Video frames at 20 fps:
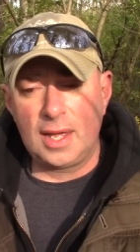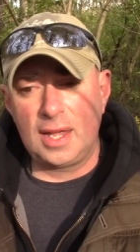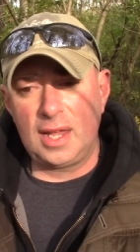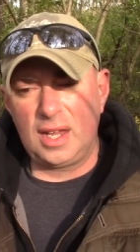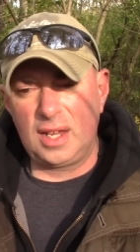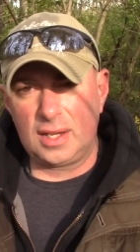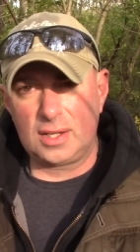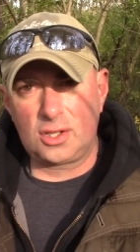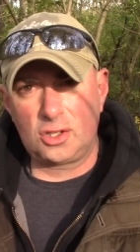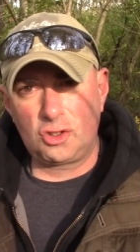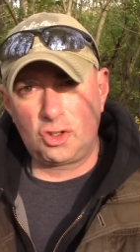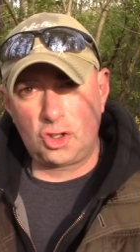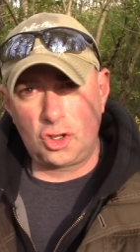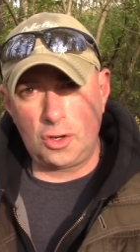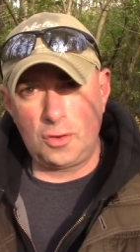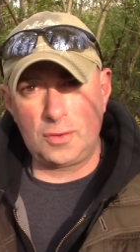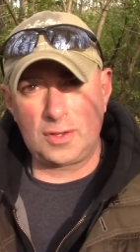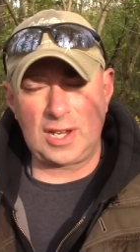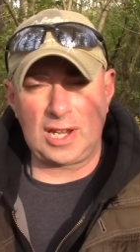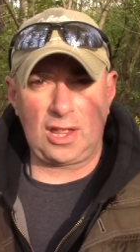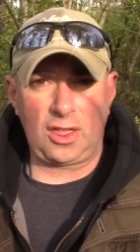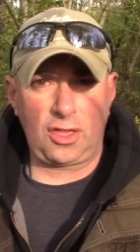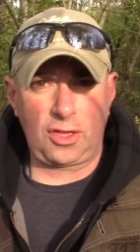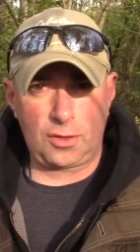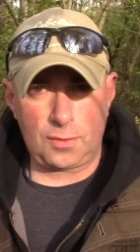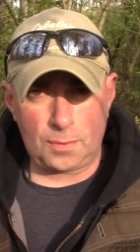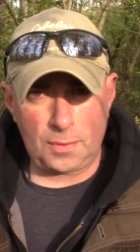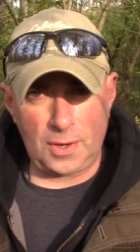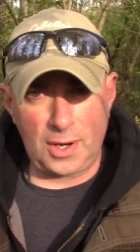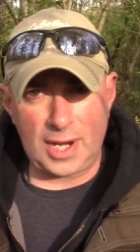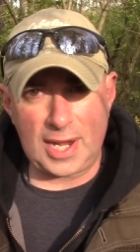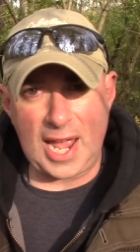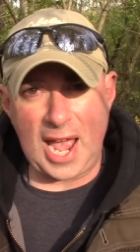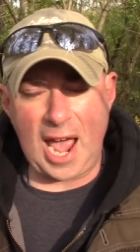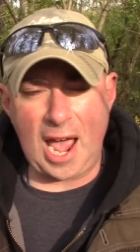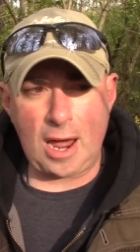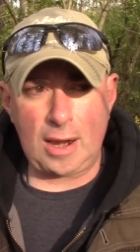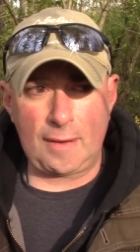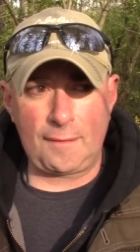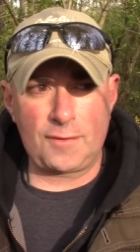is choosing three
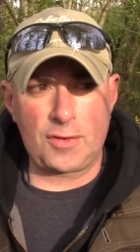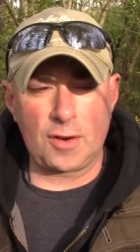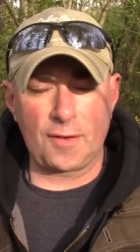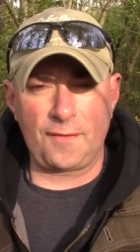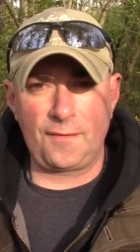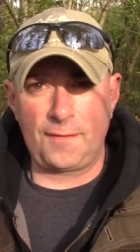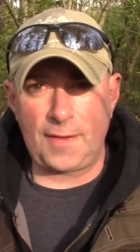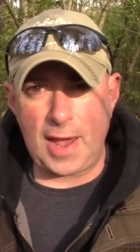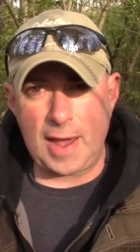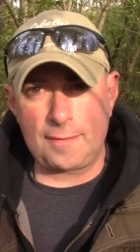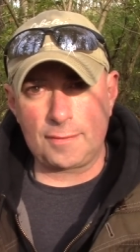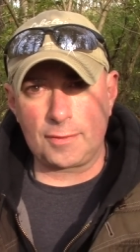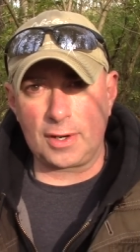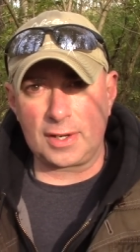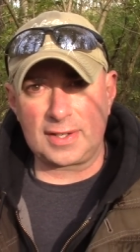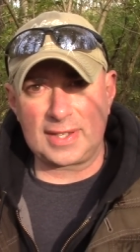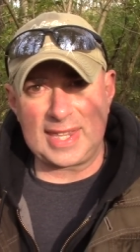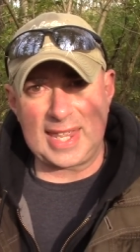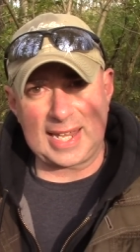out of your favorites